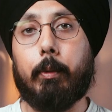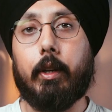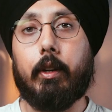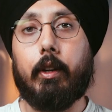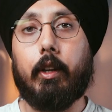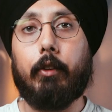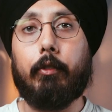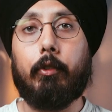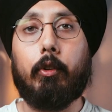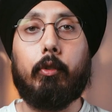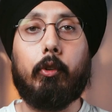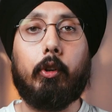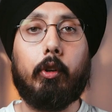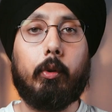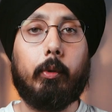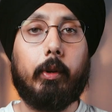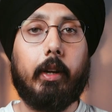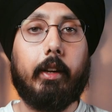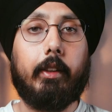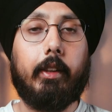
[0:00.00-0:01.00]
but if you want
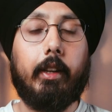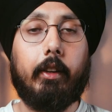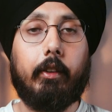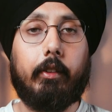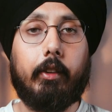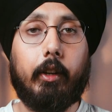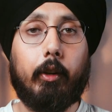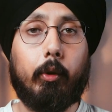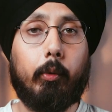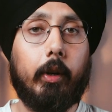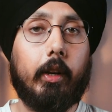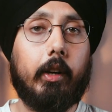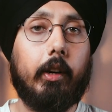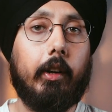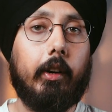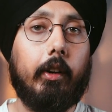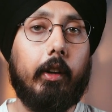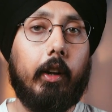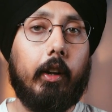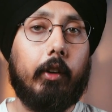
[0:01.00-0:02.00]
to get things done
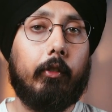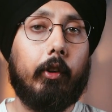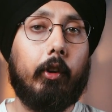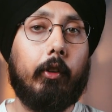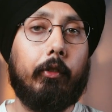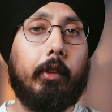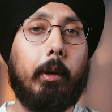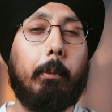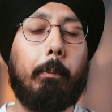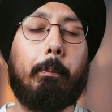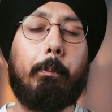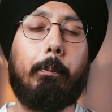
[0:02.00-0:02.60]
quicker, one of the